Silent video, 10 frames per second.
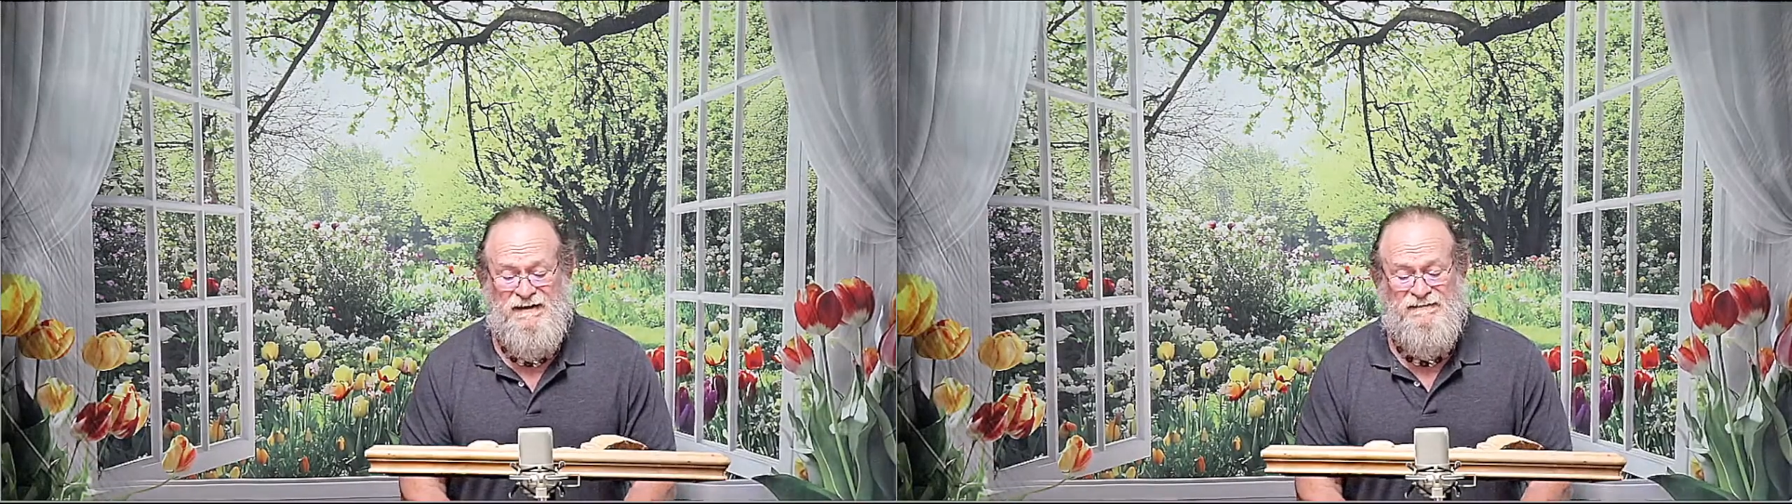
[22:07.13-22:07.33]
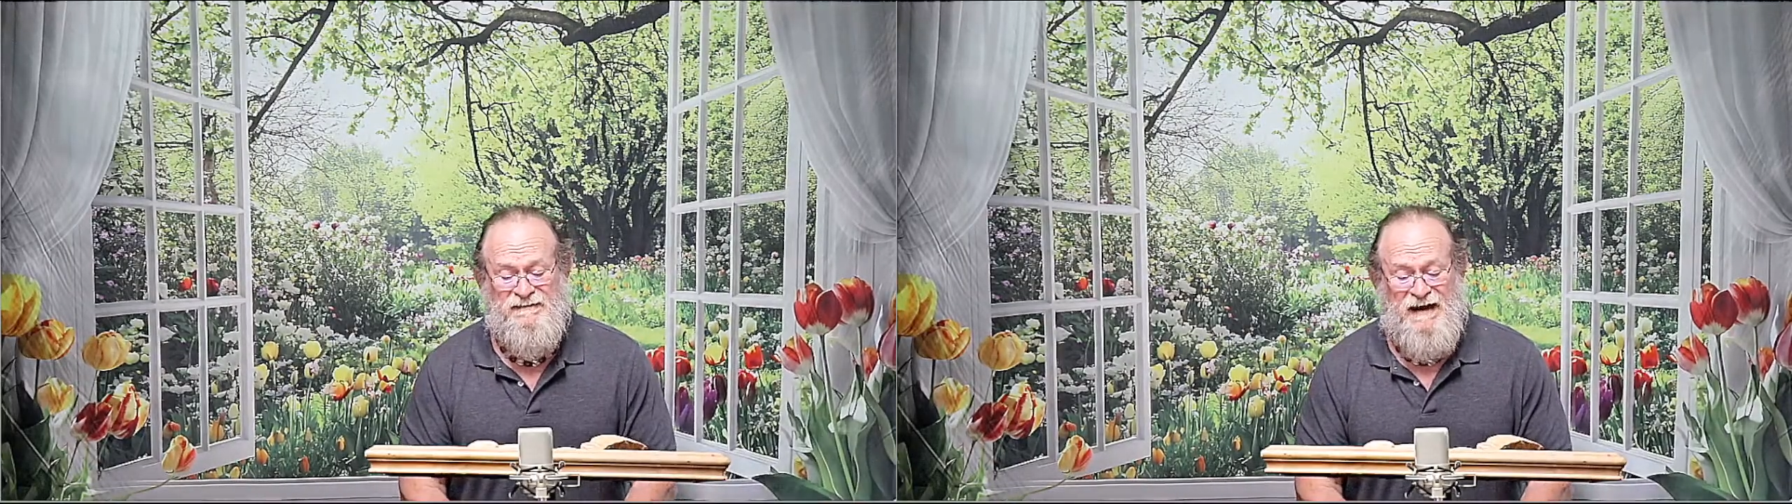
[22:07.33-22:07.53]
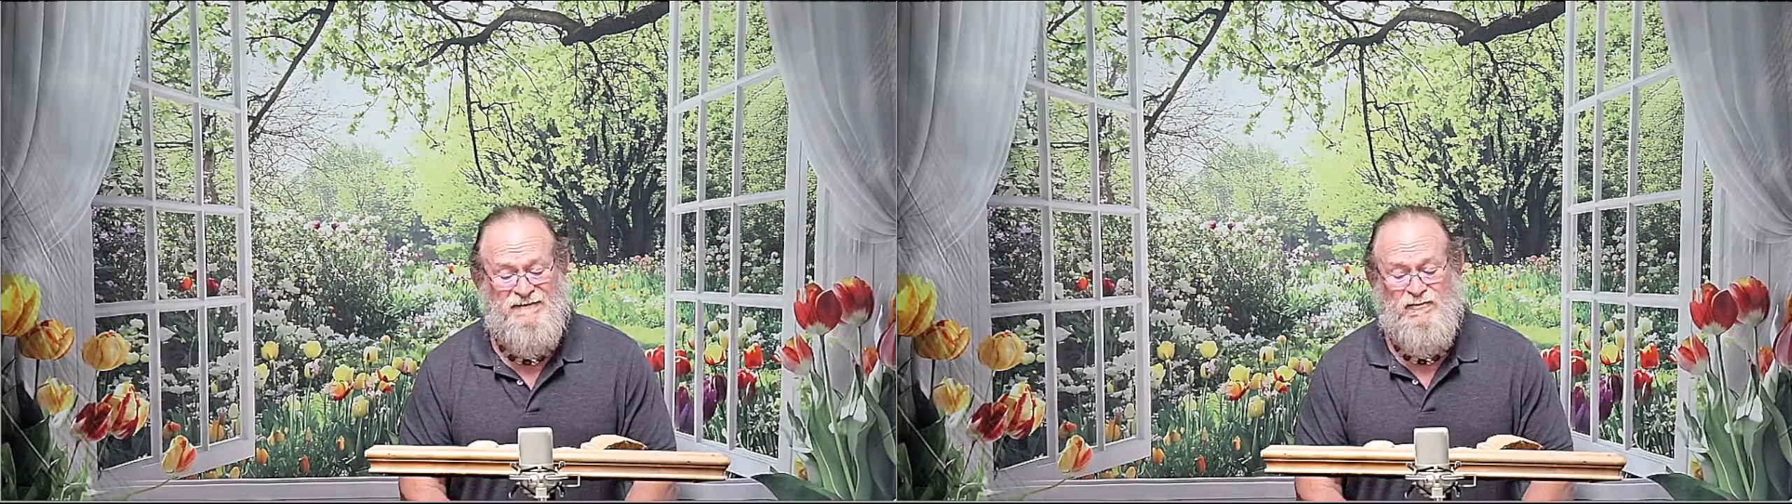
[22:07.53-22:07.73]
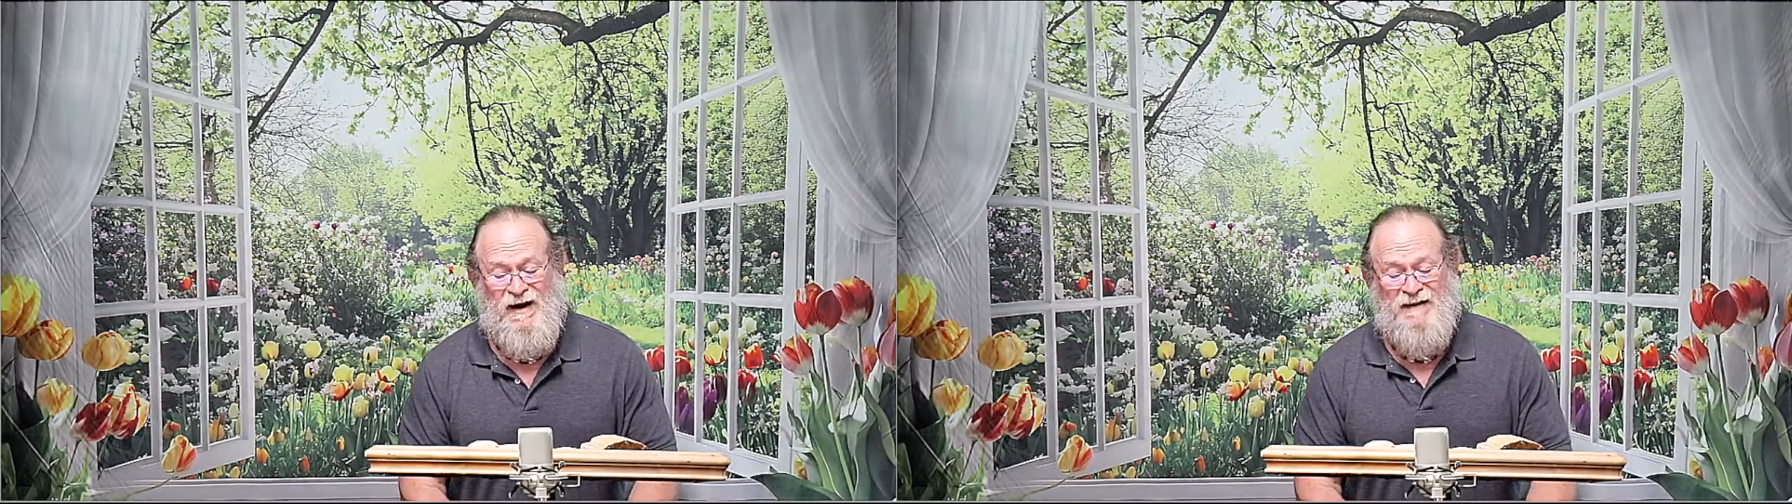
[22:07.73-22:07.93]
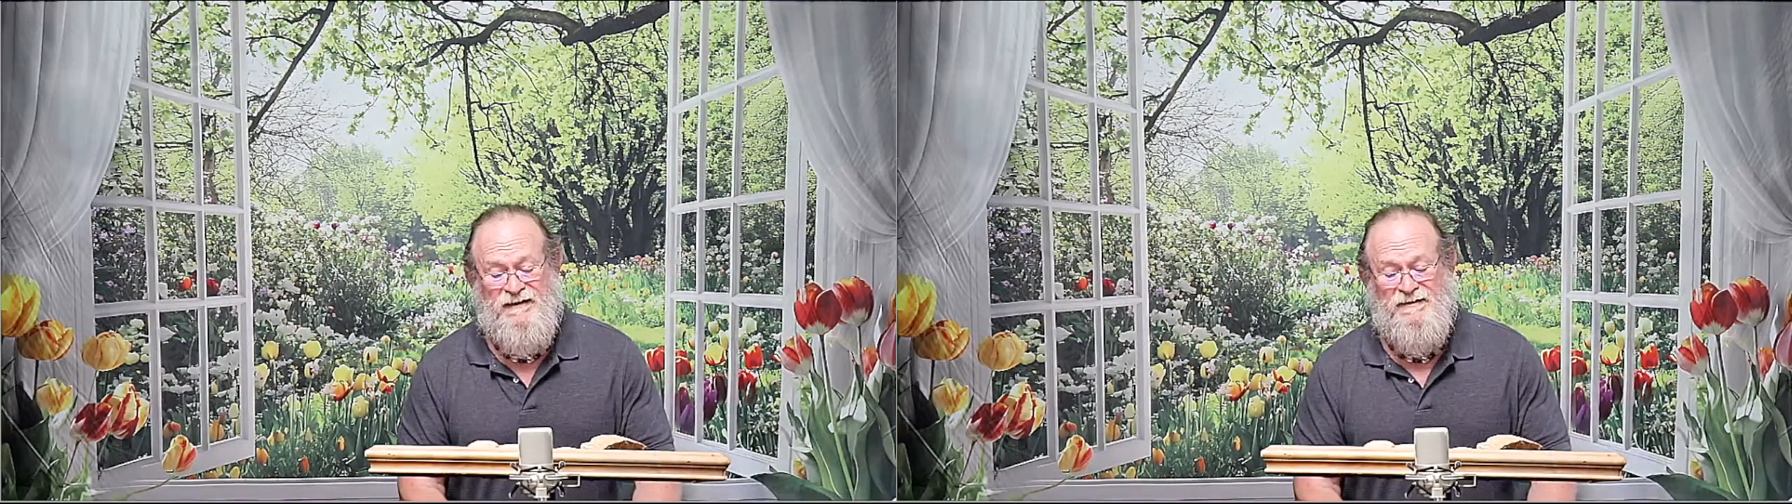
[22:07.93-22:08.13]
that's why
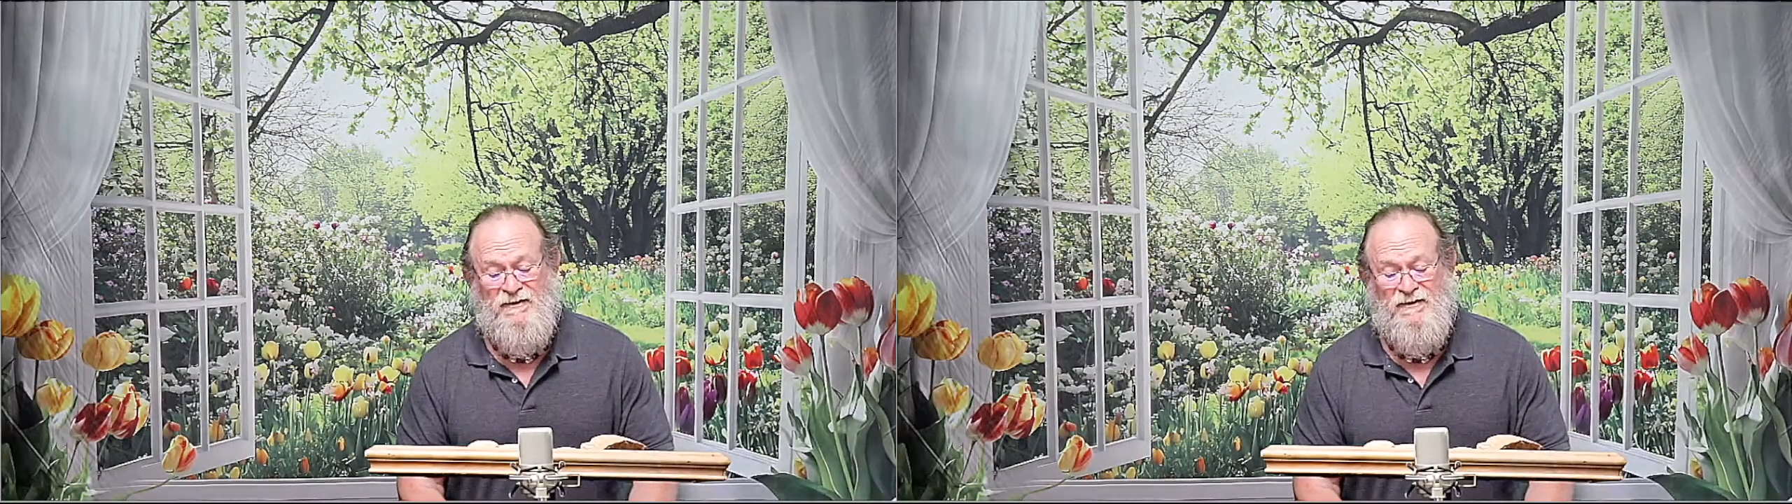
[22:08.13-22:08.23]
they don't